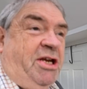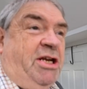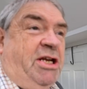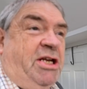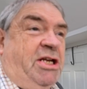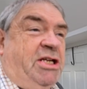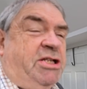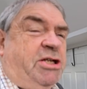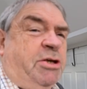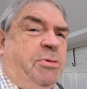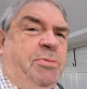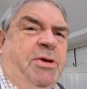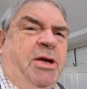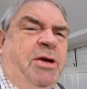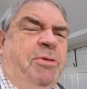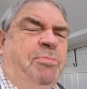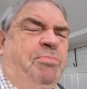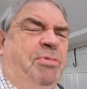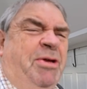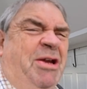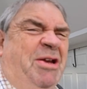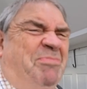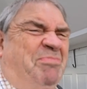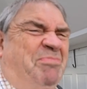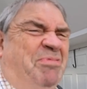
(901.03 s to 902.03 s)
it's going to be a
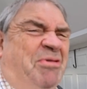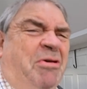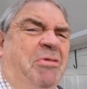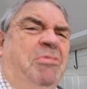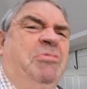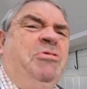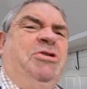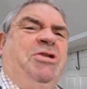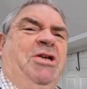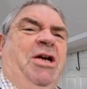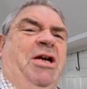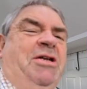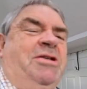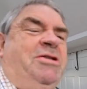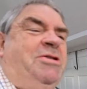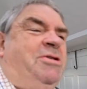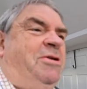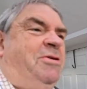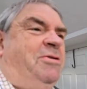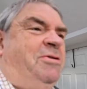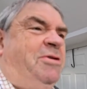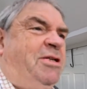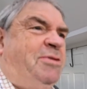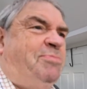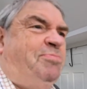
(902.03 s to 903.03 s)
big project,
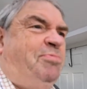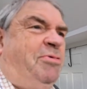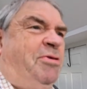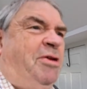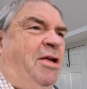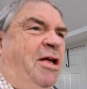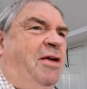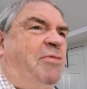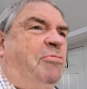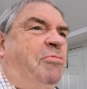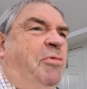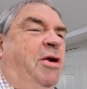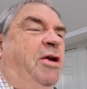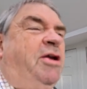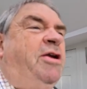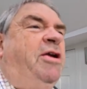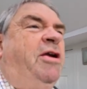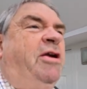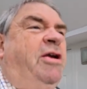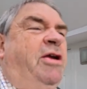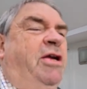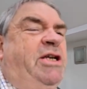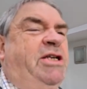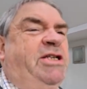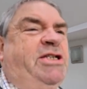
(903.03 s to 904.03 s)
let's put it that way.
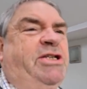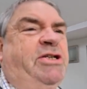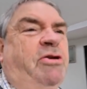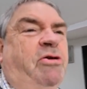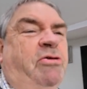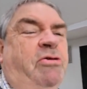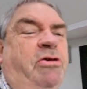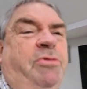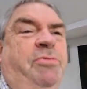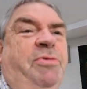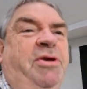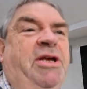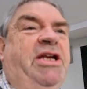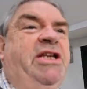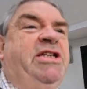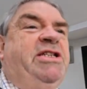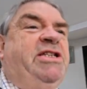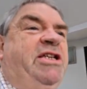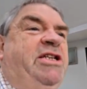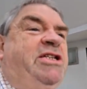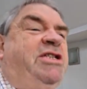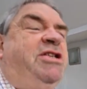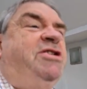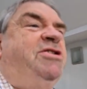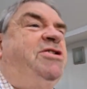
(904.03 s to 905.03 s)
It's not going to be easy
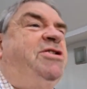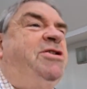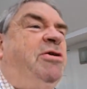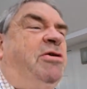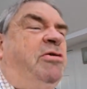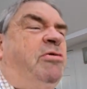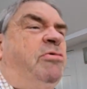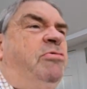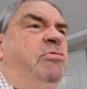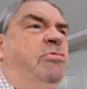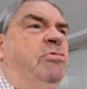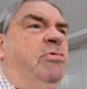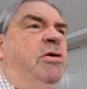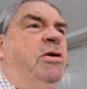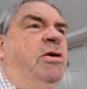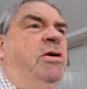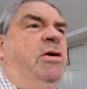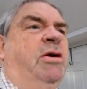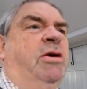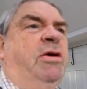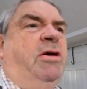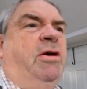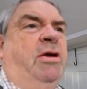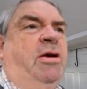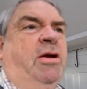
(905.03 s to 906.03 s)
to do.
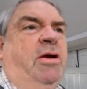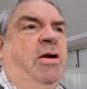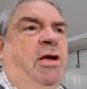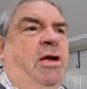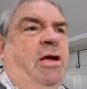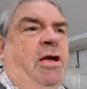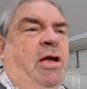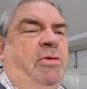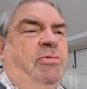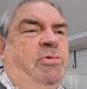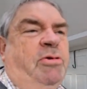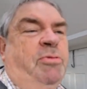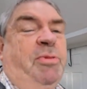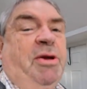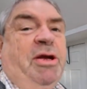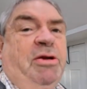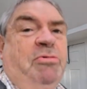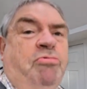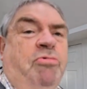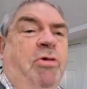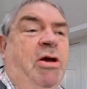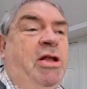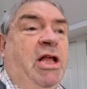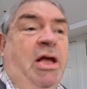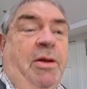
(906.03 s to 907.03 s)
I'm going to be
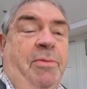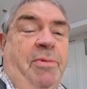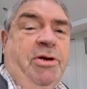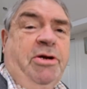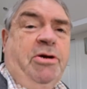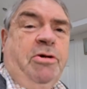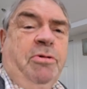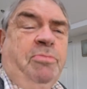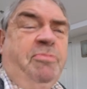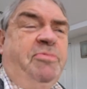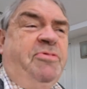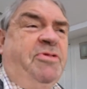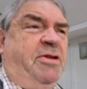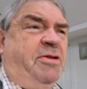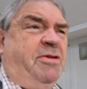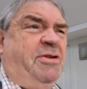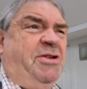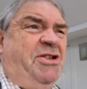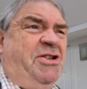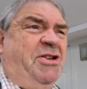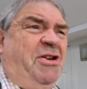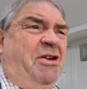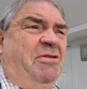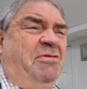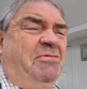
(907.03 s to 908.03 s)
well out of my comfort
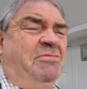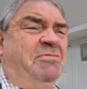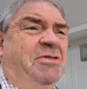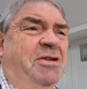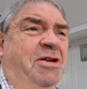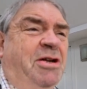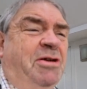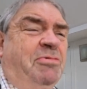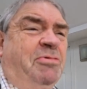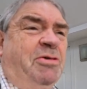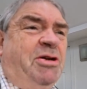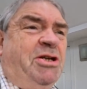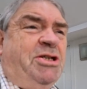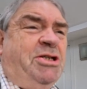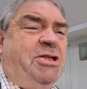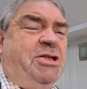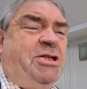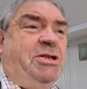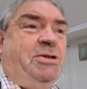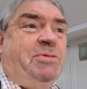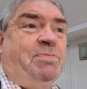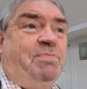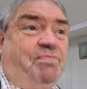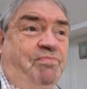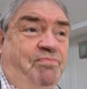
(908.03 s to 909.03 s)
zone,
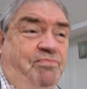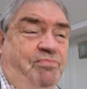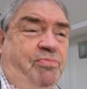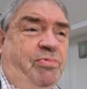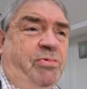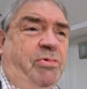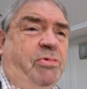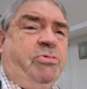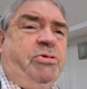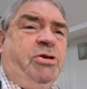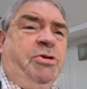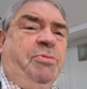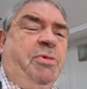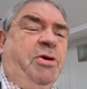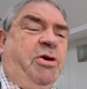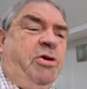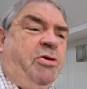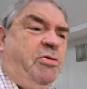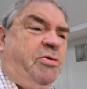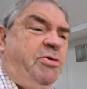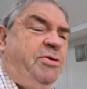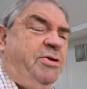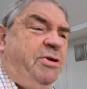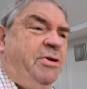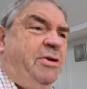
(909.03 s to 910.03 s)
which will do me
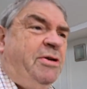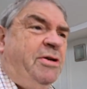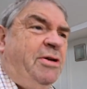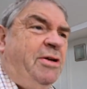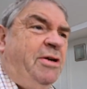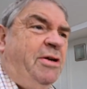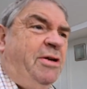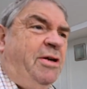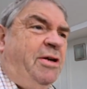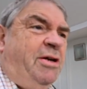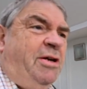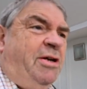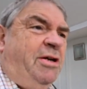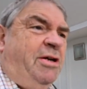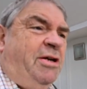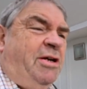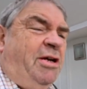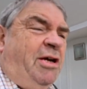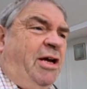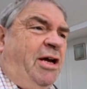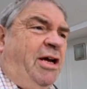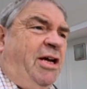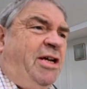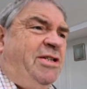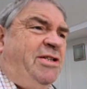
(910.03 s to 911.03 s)
good.
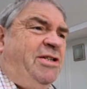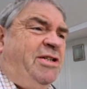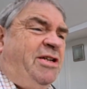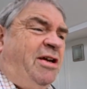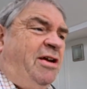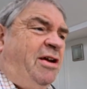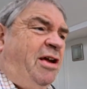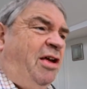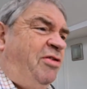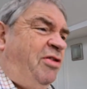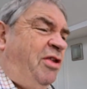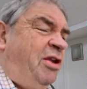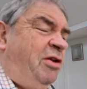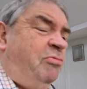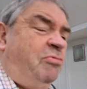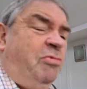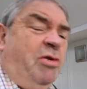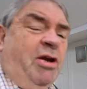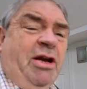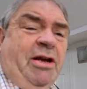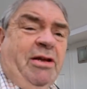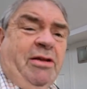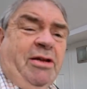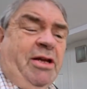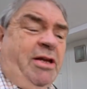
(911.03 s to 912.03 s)
And I think
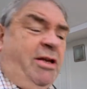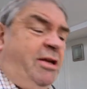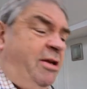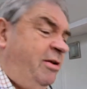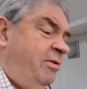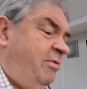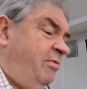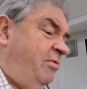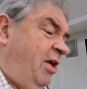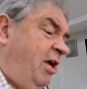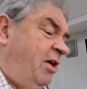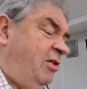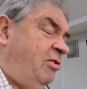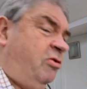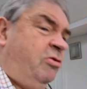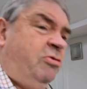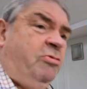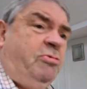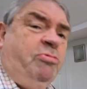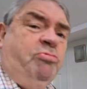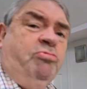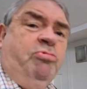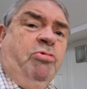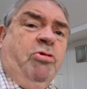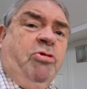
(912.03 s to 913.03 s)
really that
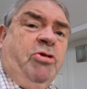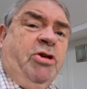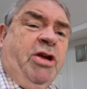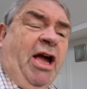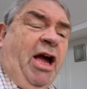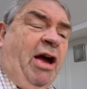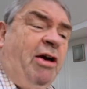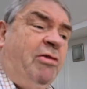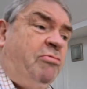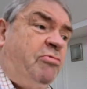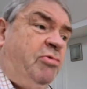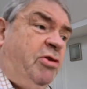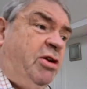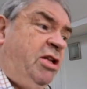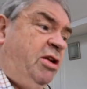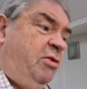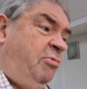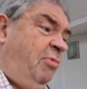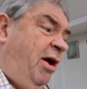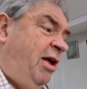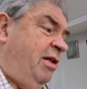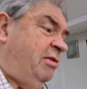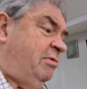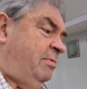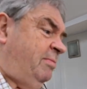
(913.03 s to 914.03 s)
could work out really
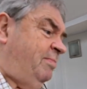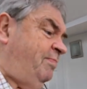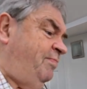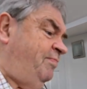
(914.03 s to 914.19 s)
well.